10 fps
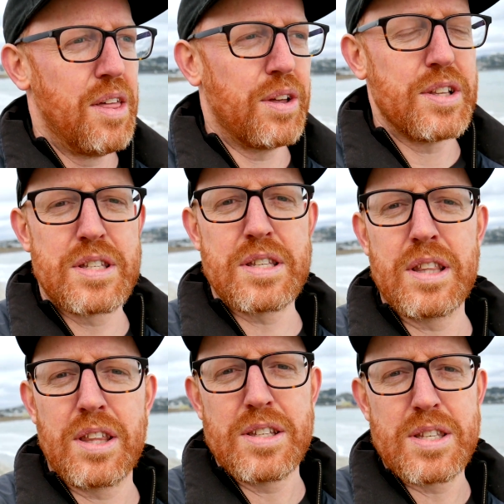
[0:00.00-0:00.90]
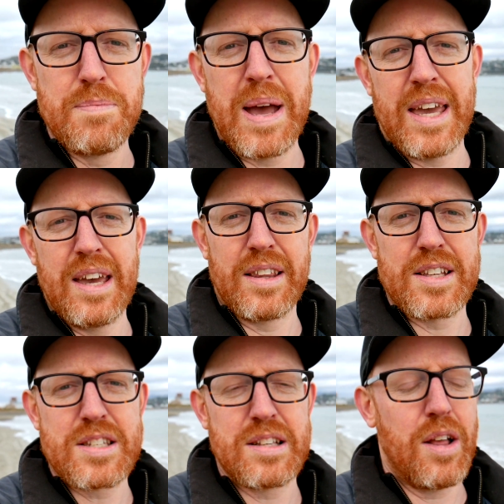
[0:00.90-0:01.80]
that's making
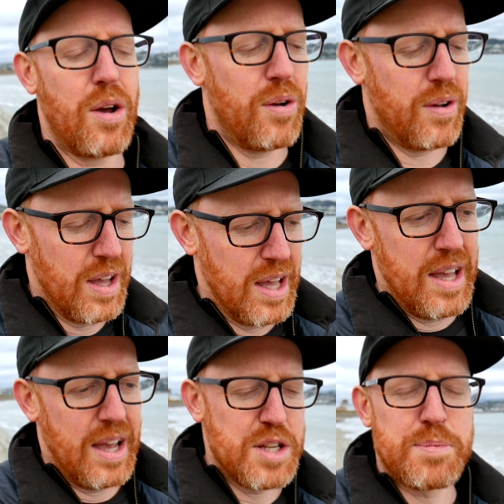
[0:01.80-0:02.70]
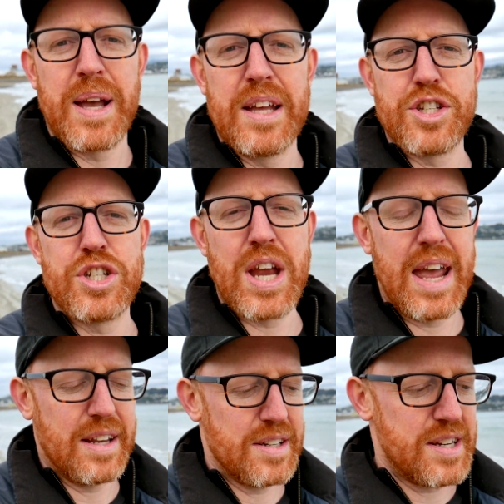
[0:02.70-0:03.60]
the slow inch by inch
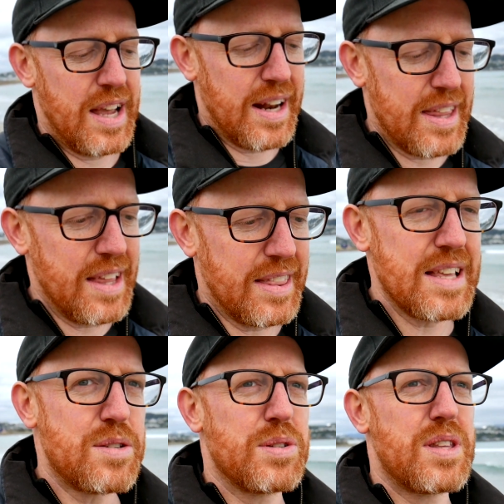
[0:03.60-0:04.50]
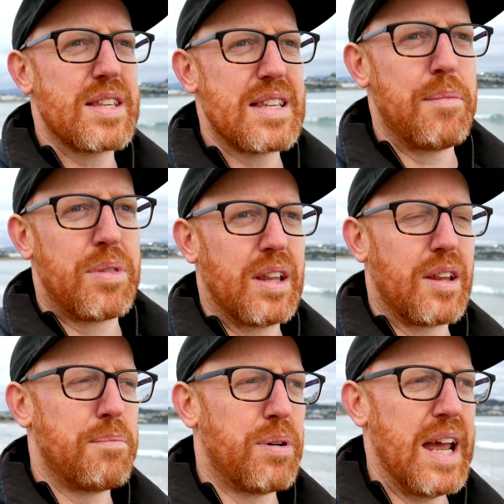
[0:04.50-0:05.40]
change. And I think that's also the same
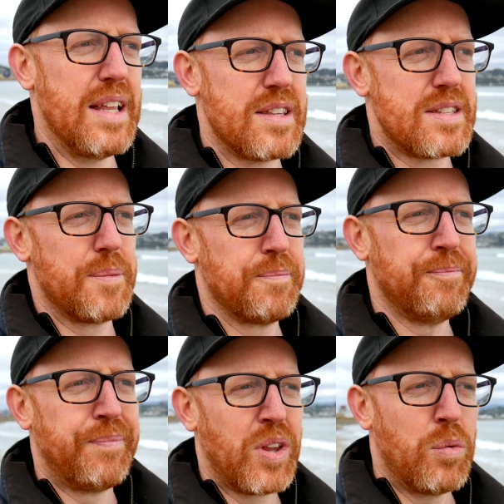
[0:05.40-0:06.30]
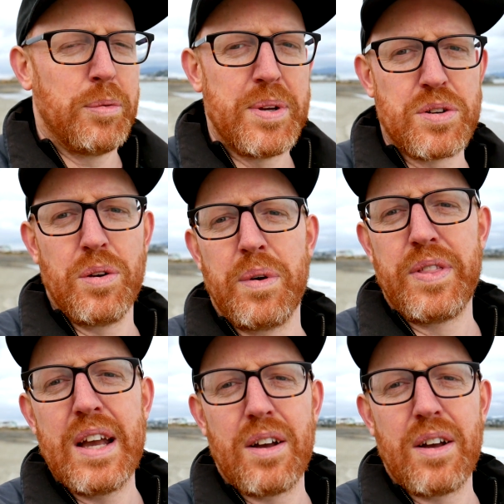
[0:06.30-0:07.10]
thing that brands will be doing with their